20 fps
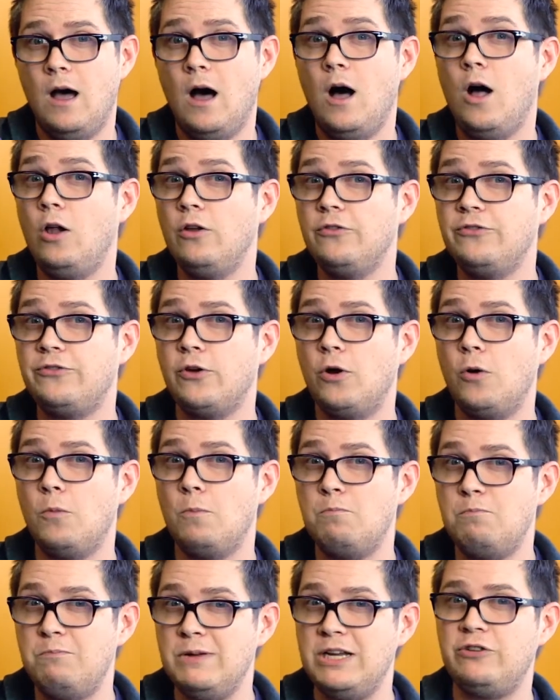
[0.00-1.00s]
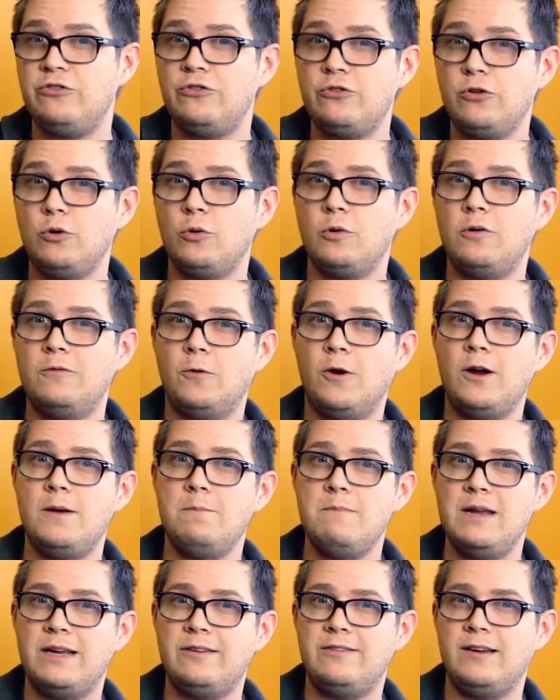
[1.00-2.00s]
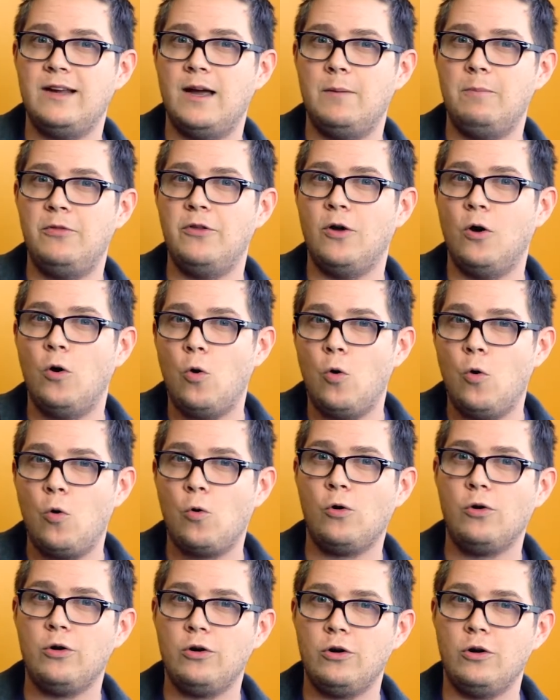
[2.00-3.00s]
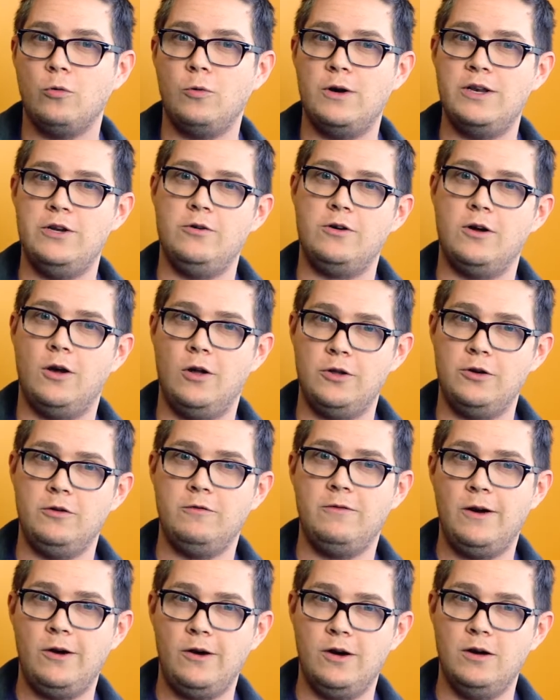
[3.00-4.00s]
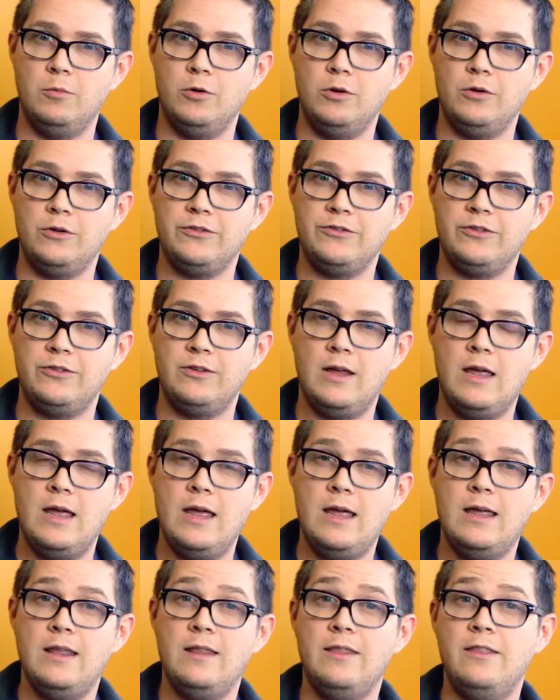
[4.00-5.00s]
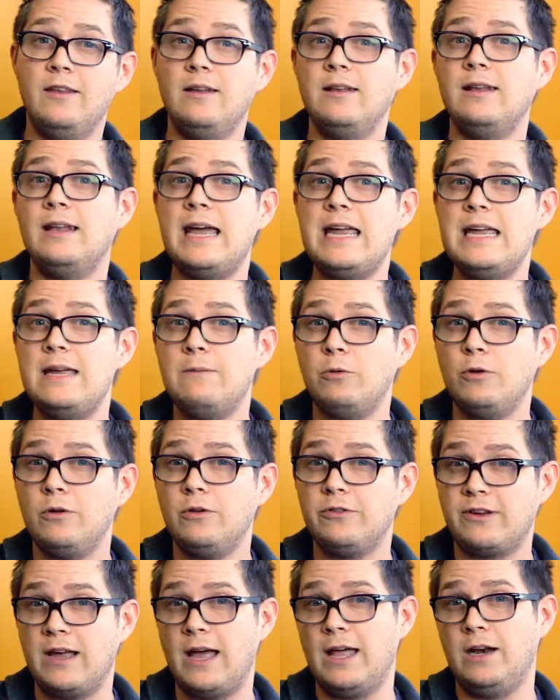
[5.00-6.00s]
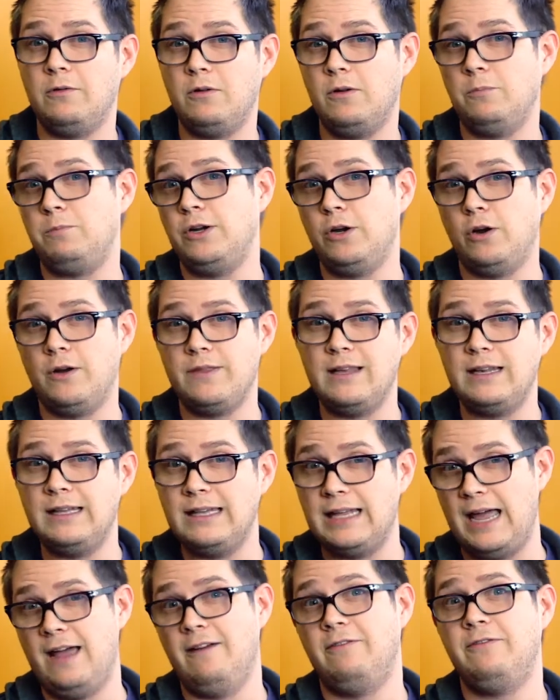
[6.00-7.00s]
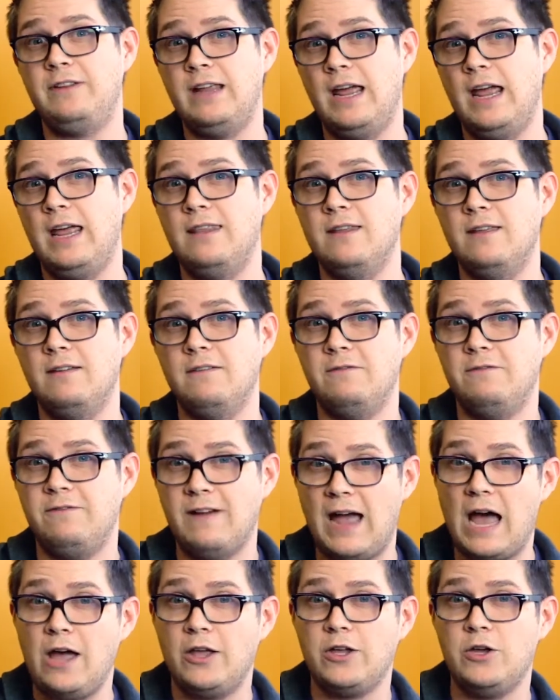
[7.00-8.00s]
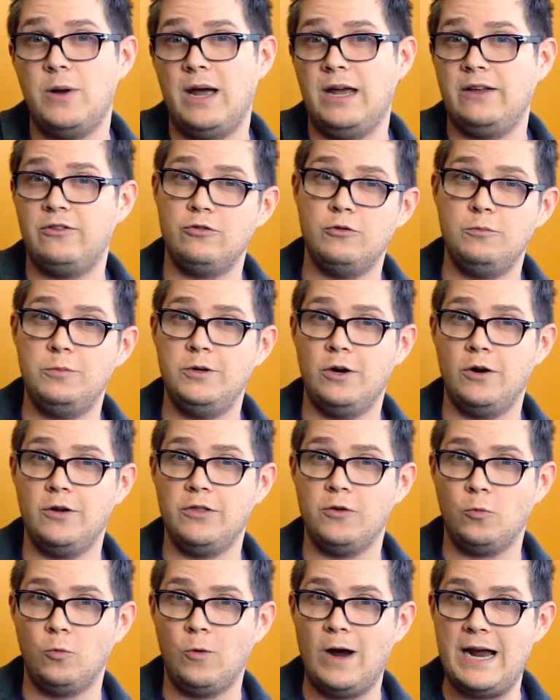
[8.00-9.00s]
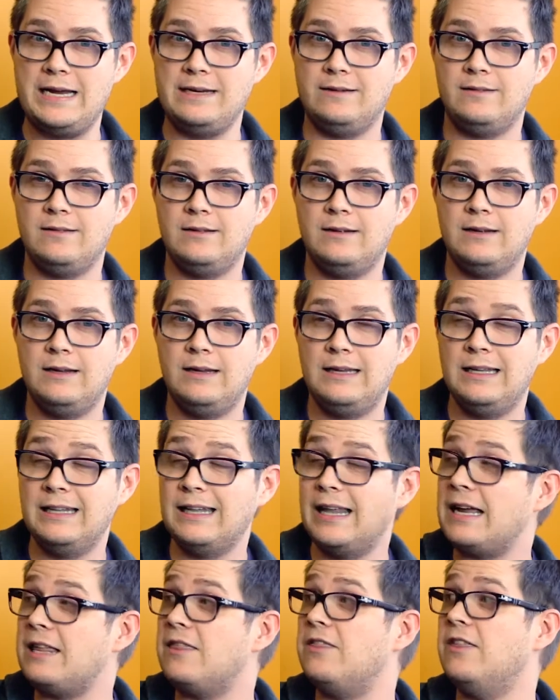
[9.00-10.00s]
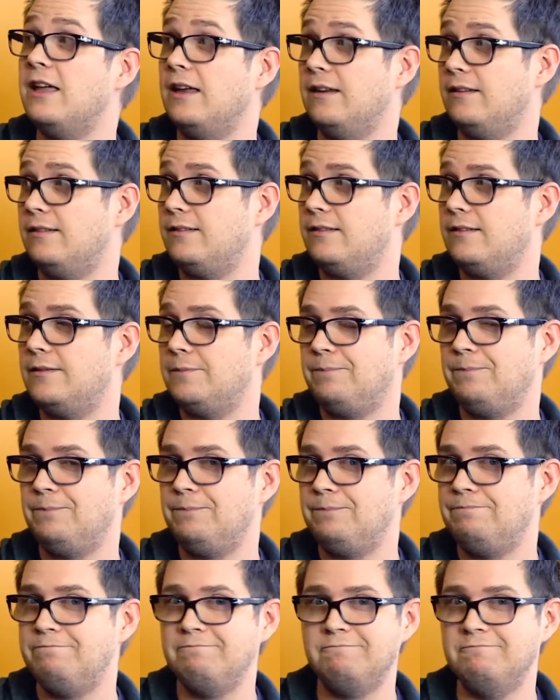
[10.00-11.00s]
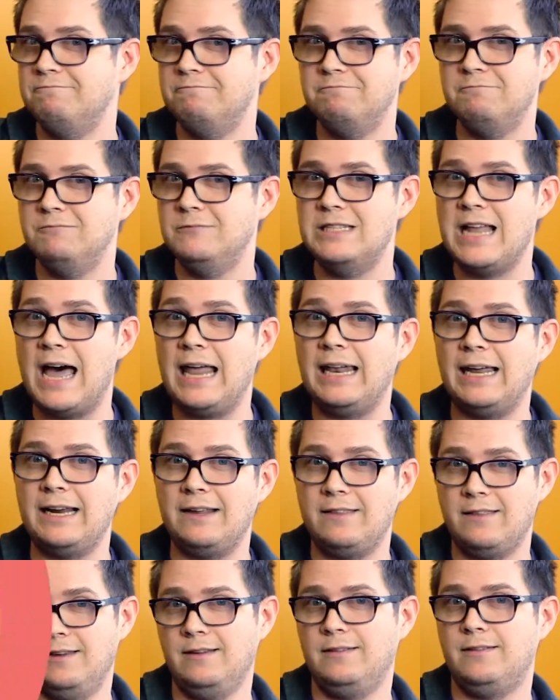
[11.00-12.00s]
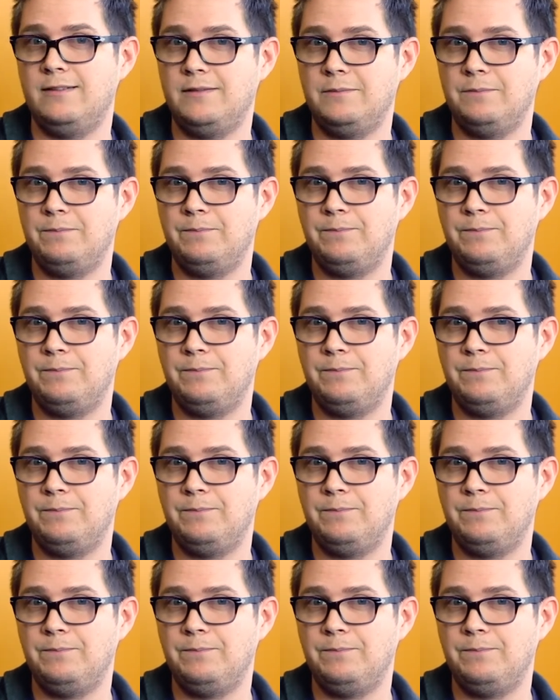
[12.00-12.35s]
Also, be sure to avoid mixing up the order when you call your variables. The label's got to appear on the left, and the value has to appear on the right, like this, not like this.